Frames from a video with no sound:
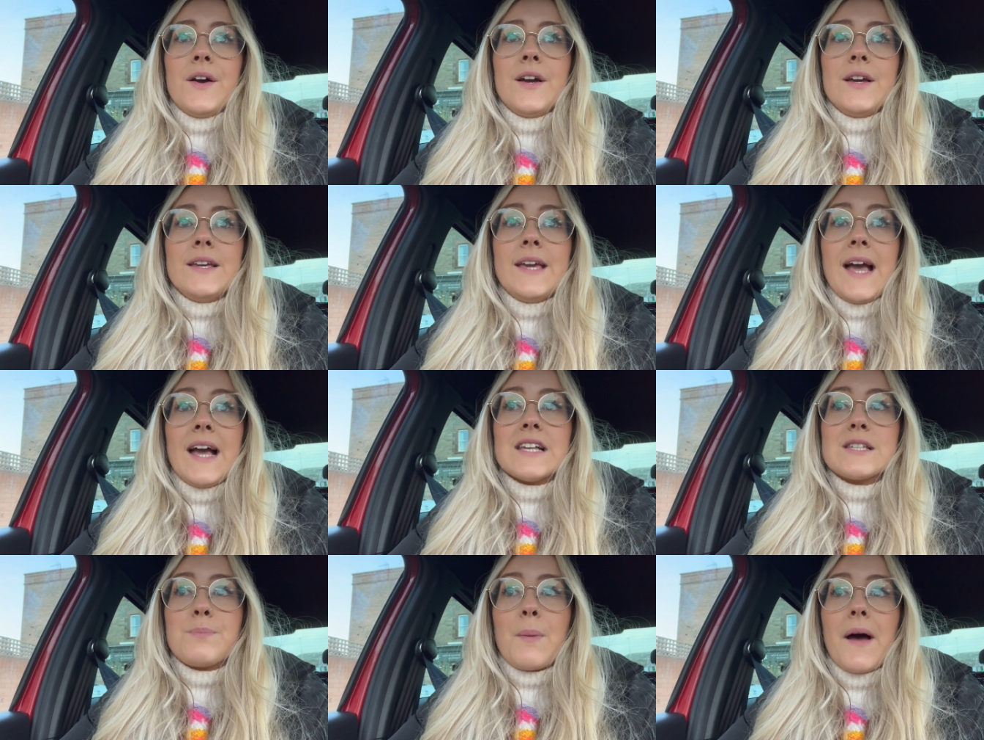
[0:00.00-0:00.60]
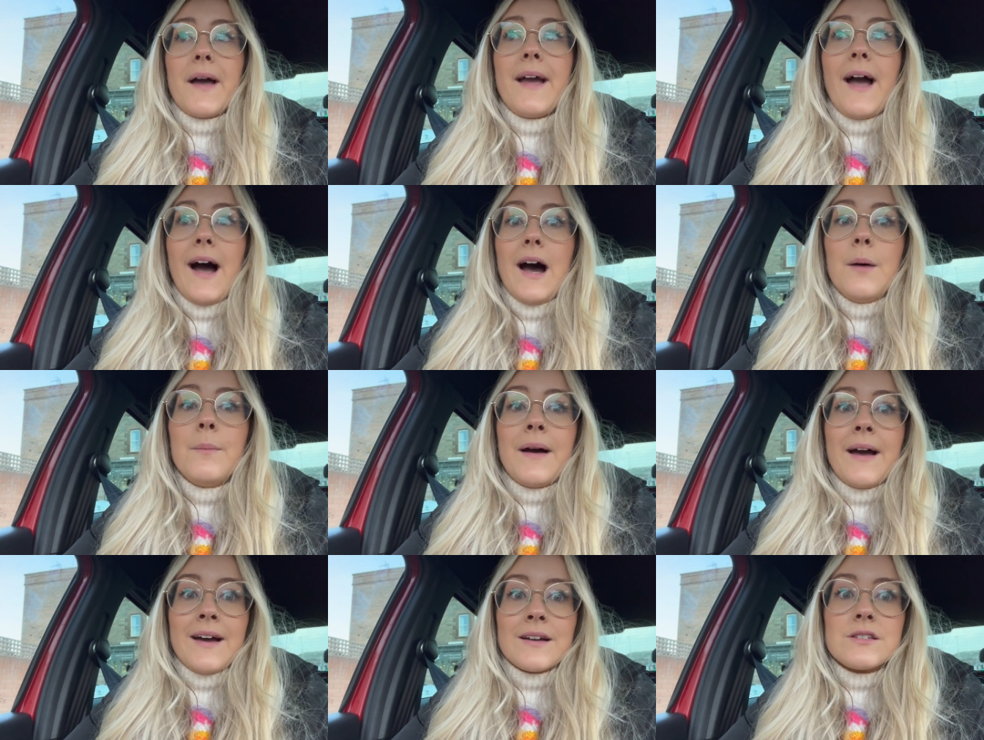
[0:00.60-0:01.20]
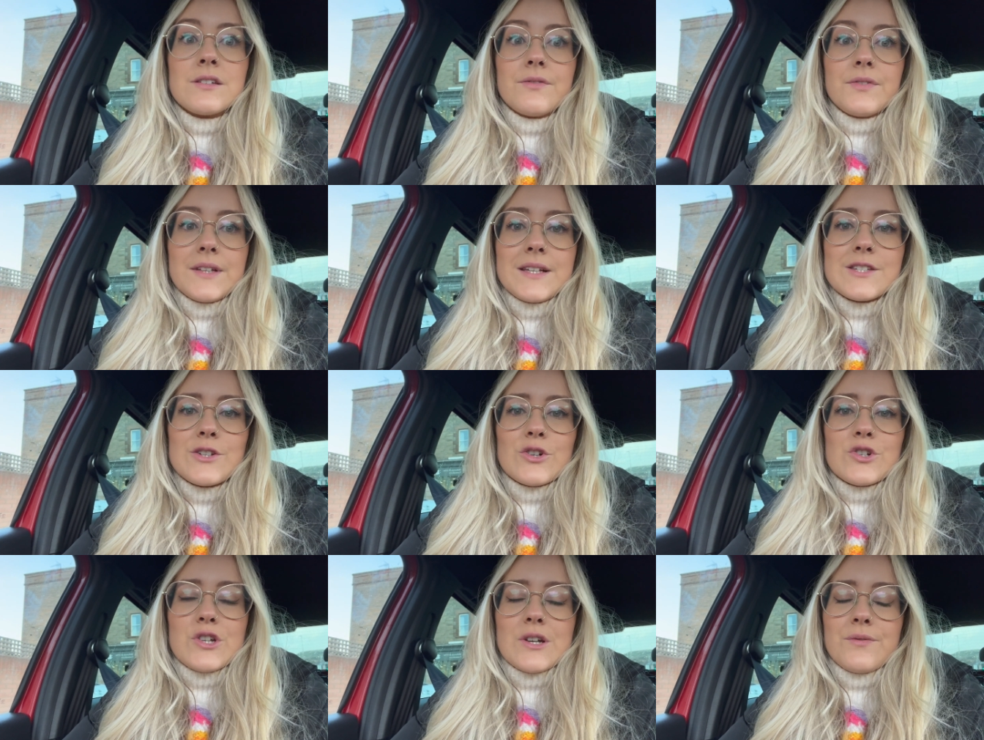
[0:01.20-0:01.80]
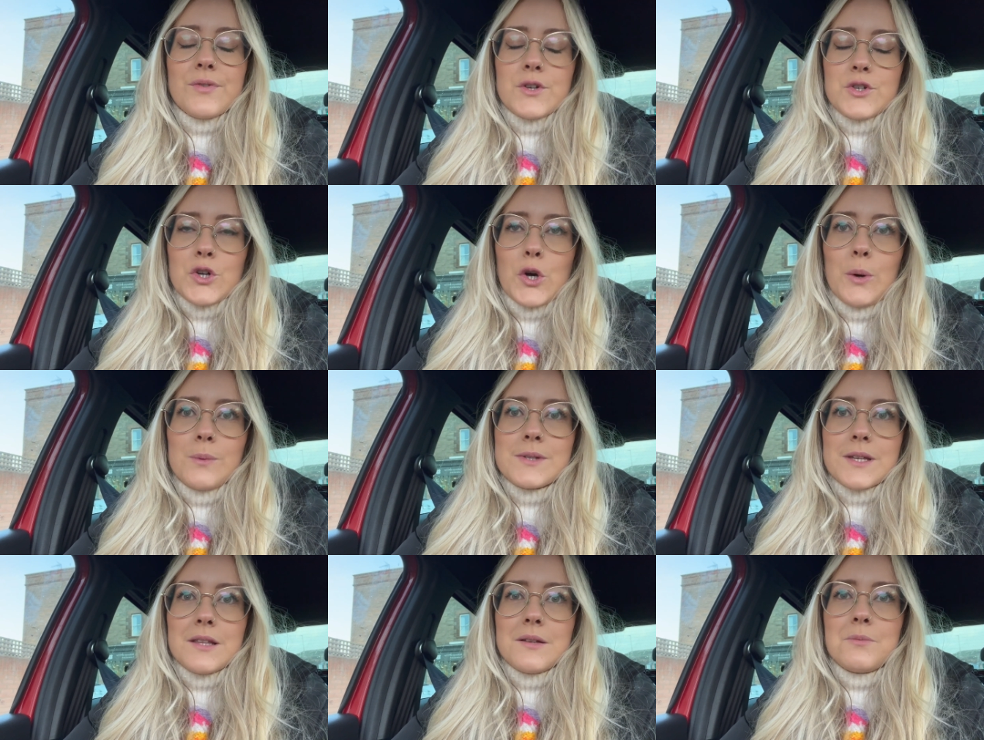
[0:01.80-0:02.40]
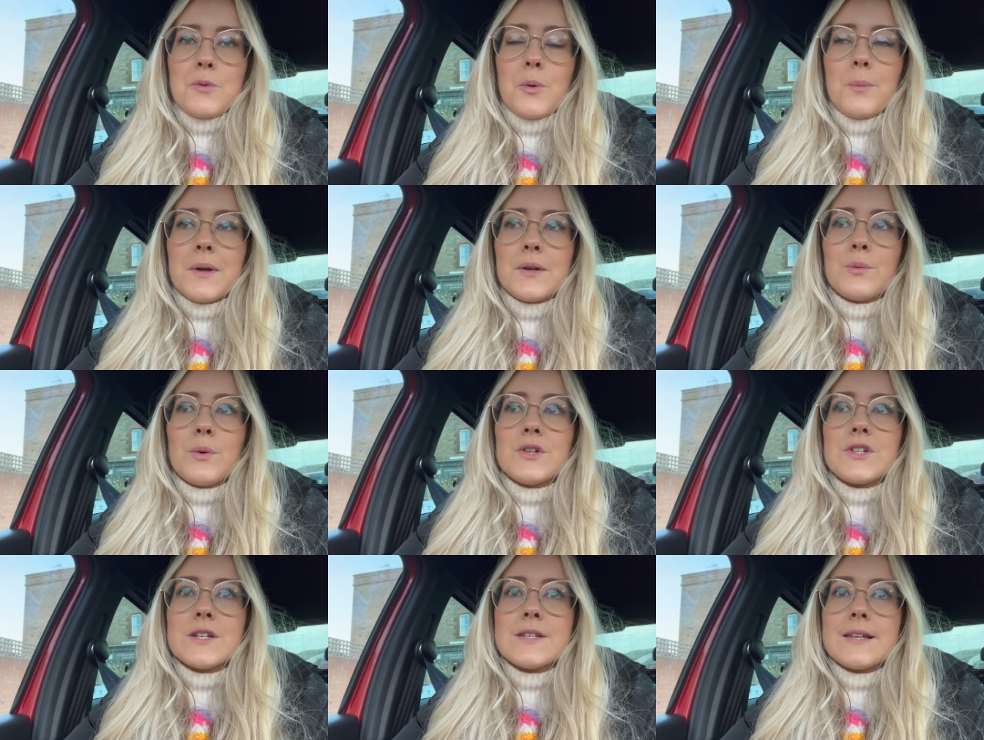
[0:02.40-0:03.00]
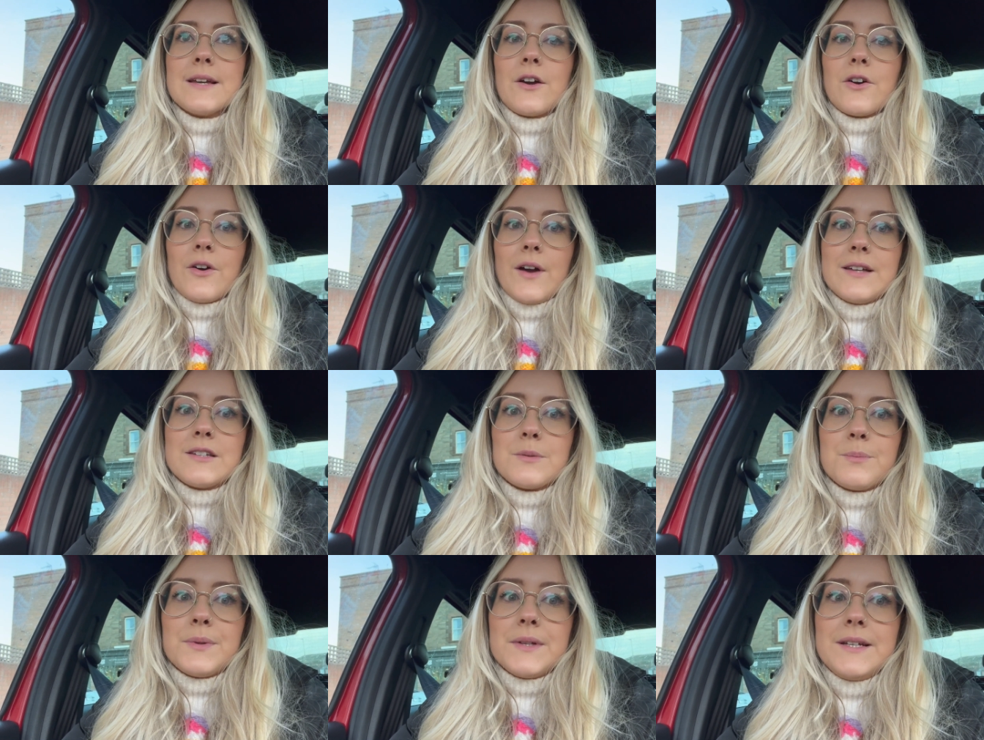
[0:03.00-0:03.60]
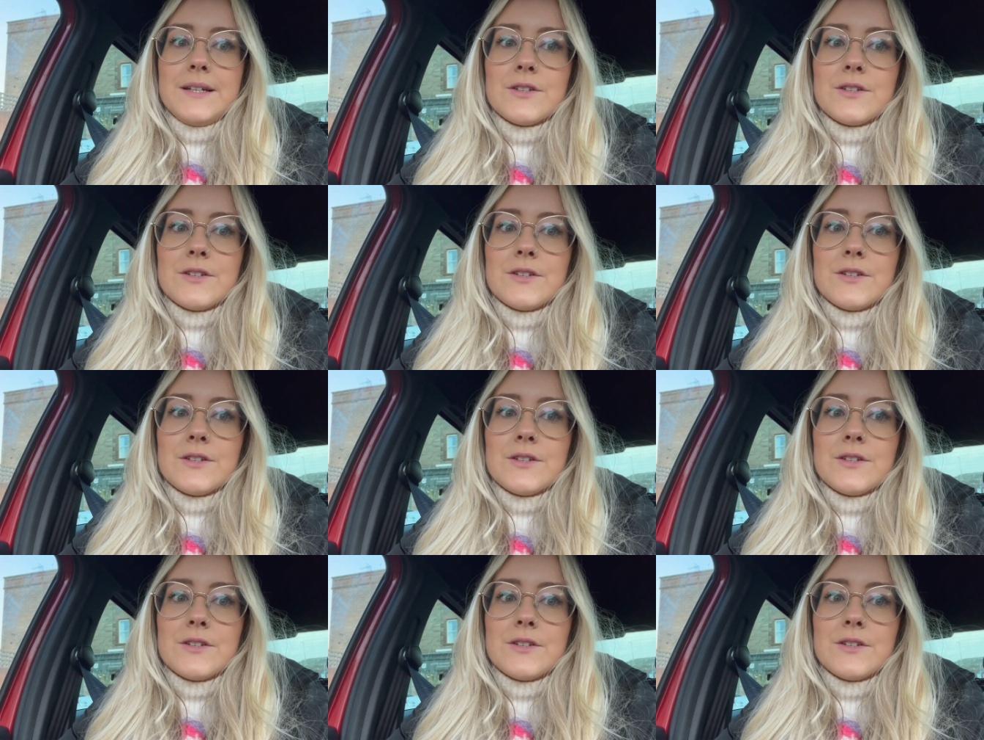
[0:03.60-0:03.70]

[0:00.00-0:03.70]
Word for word: yes, but I am actively searching for jobs at the moment, which is incredibly